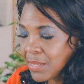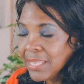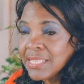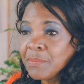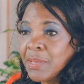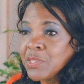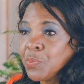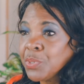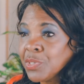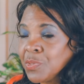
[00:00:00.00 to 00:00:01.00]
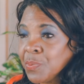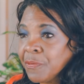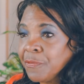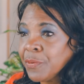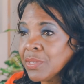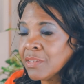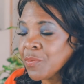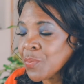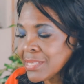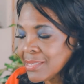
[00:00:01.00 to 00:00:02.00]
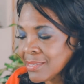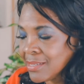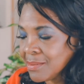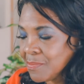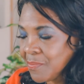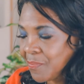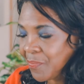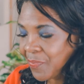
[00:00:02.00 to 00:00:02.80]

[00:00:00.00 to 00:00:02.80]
Elizabeth's words were full of wisdom